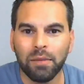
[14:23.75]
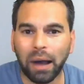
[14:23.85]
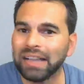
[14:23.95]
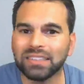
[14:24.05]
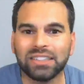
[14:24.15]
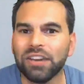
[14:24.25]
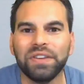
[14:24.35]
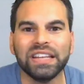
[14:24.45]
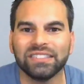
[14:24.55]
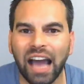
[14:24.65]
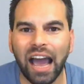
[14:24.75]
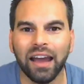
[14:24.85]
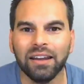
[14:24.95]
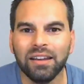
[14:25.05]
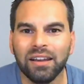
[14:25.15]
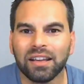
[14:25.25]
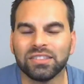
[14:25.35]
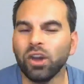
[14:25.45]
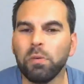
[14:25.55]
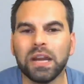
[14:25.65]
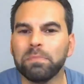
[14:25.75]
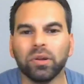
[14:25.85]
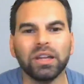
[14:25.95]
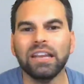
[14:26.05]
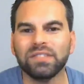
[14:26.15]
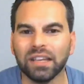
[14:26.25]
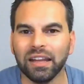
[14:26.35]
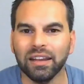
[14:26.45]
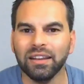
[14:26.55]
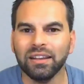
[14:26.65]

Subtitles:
Positivity is not, because nobody believes in it.